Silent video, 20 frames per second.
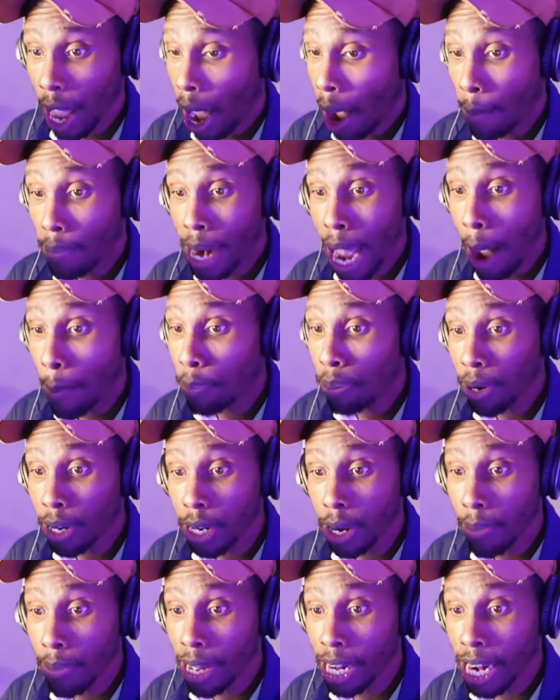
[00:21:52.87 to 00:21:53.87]
I'm not
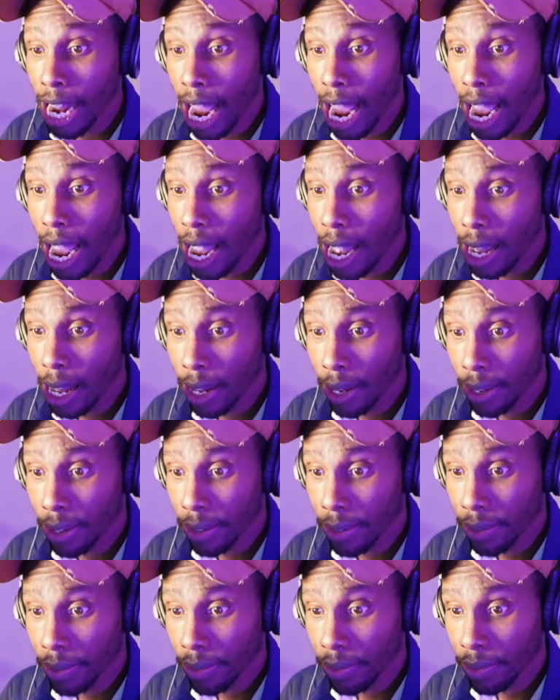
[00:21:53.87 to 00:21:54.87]
putting him in there.
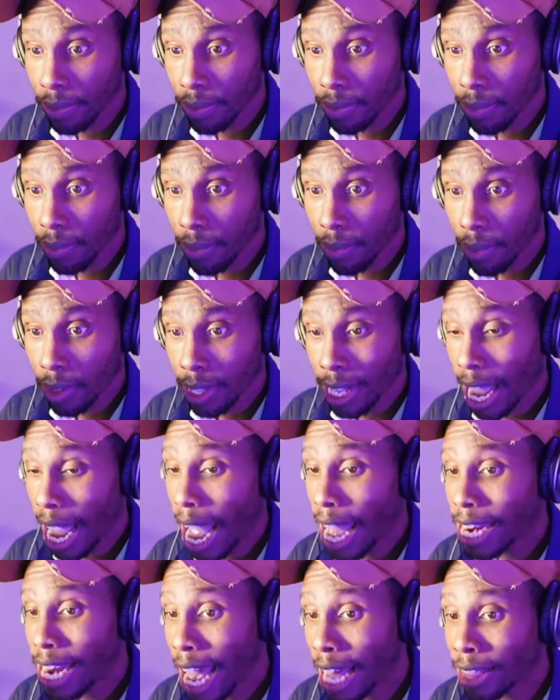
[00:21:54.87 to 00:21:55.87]
They
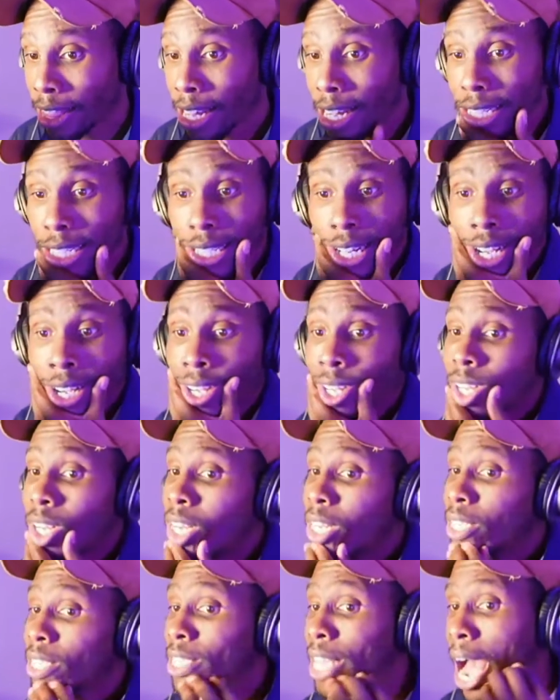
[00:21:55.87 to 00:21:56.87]
had that list of
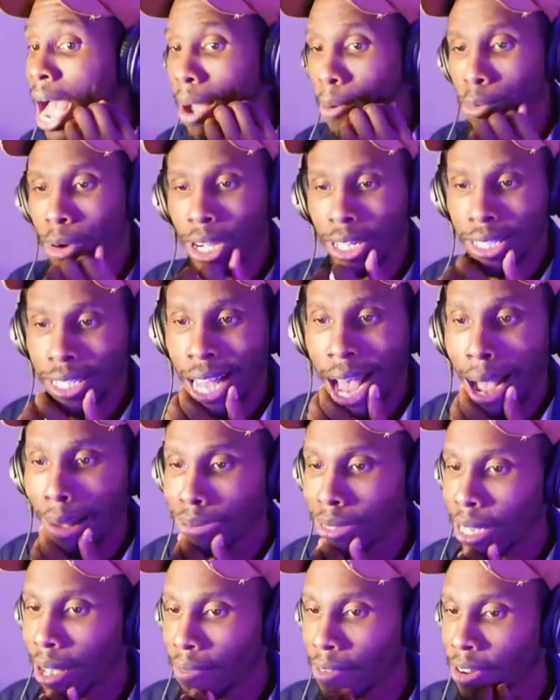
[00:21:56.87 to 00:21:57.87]

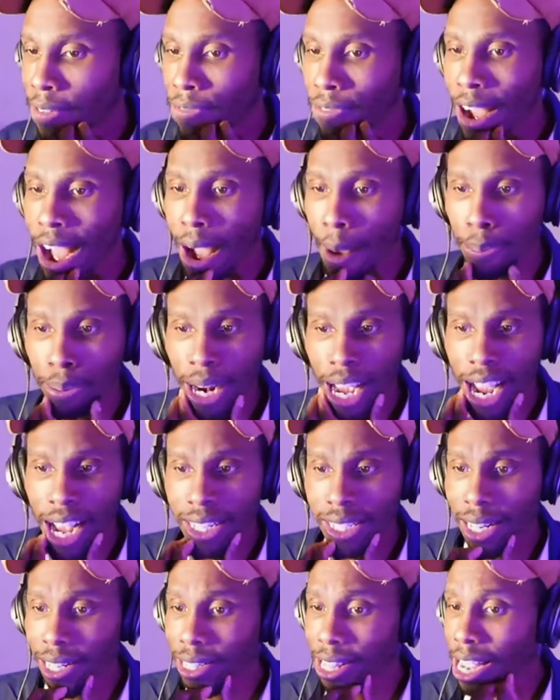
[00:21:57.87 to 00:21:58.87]
top 75
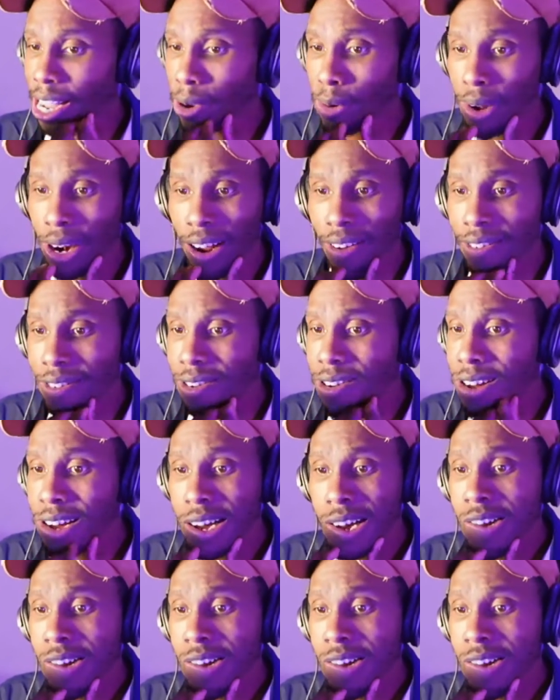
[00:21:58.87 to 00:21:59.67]
players, I think, or whatever.